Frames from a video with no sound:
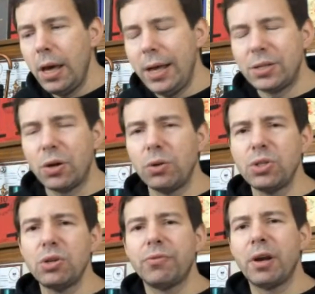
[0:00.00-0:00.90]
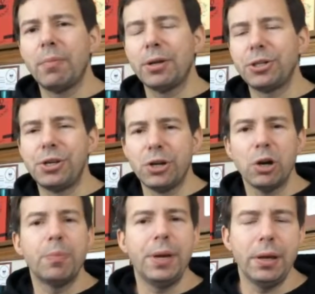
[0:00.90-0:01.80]
It's also very much a
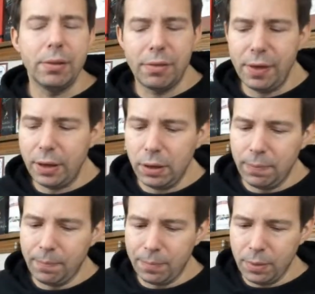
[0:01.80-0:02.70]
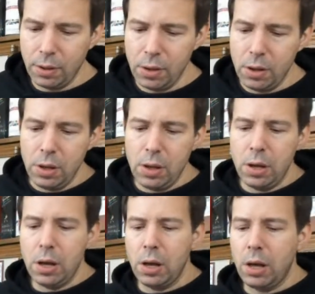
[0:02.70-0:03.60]
European thing.
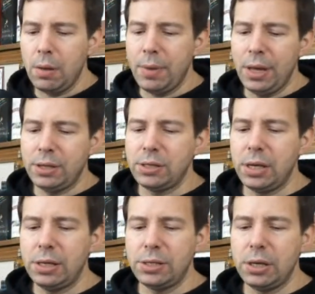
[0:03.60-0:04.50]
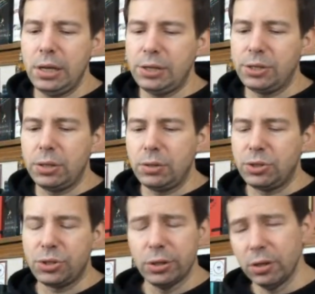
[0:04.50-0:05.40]
It's
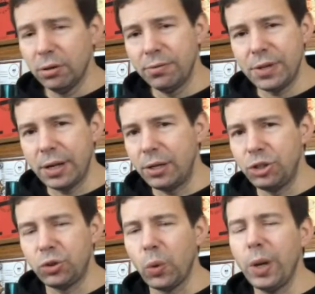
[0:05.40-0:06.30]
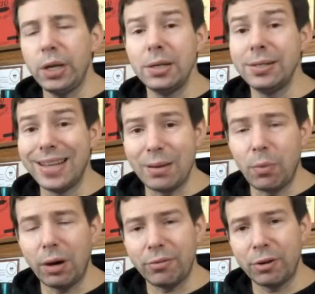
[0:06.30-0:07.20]
served and enjoyed in
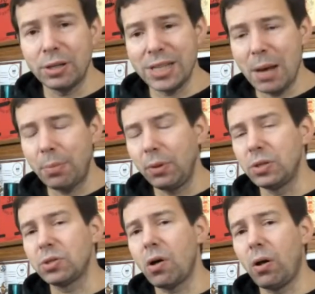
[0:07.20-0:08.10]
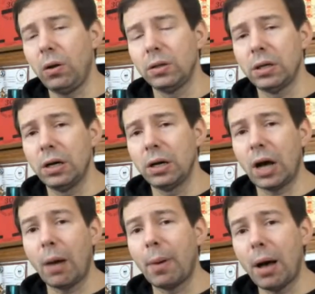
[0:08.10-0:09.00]
Denmark, for example. It's called
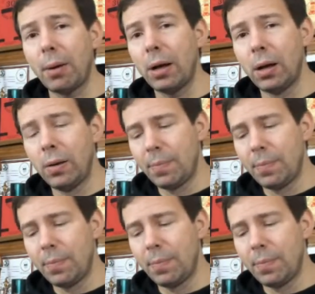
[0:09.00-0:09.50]
rhabarba.